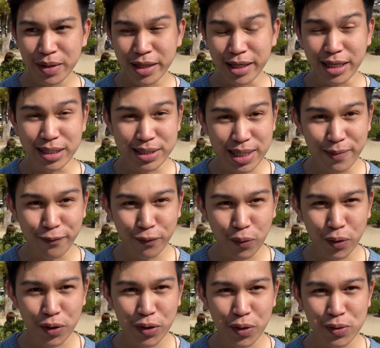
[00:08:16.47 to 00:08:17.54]
except
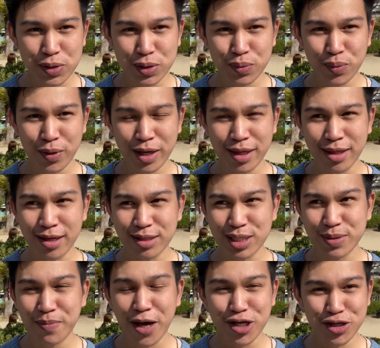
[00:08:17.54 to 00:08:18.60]
for those with
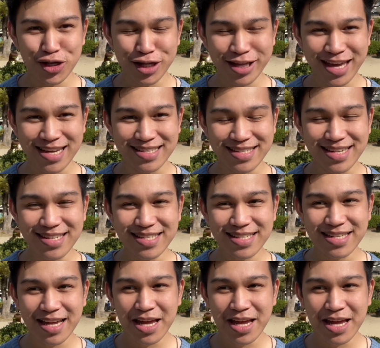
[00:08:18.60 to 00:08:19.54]
special cases.